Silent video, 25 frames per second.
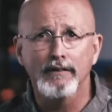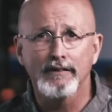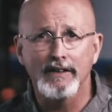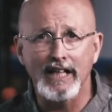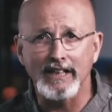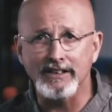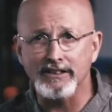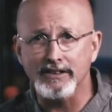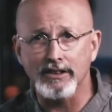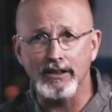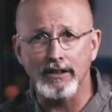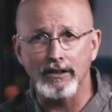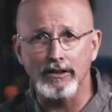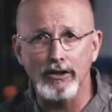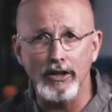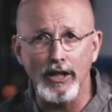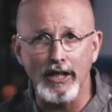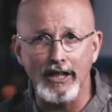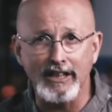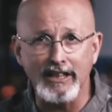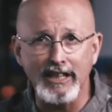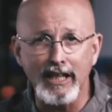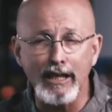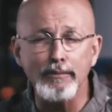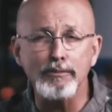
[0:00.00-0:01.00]

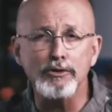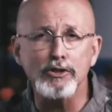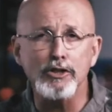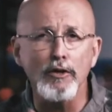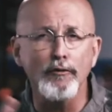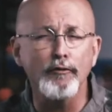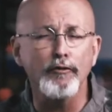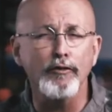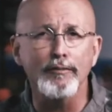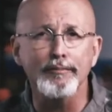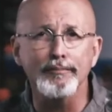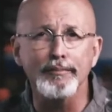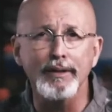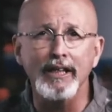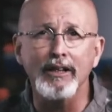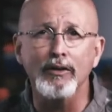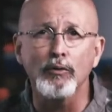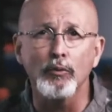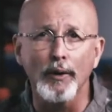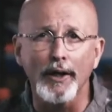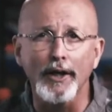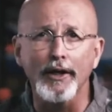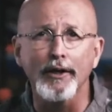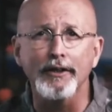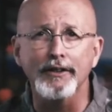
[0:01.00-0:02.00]
It keeps you from
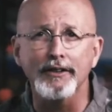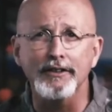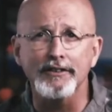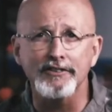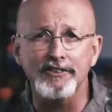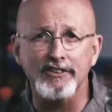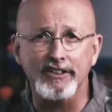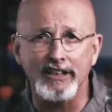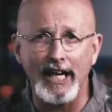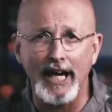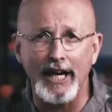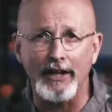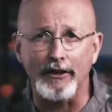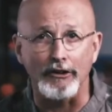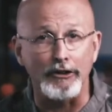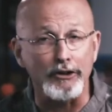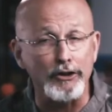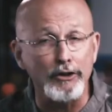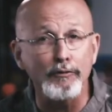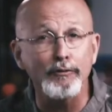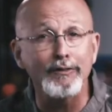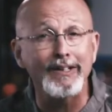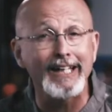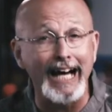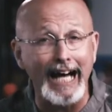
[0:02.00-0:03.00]
being wearied and scattered.
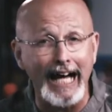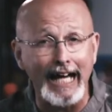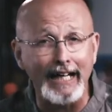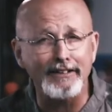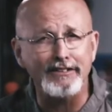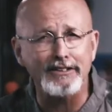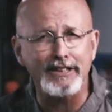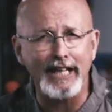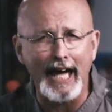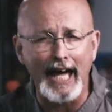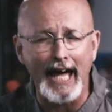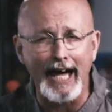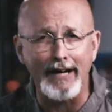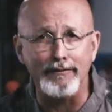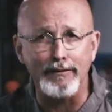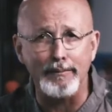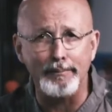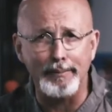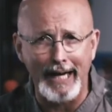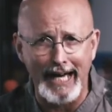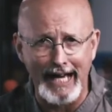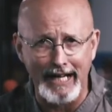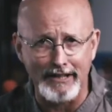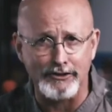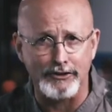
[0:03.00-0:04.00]
You've got to have a
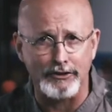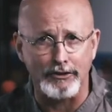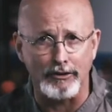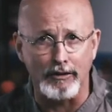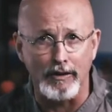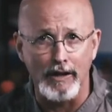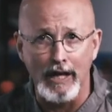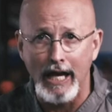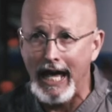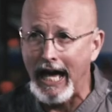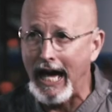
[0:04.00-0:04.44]
pastor.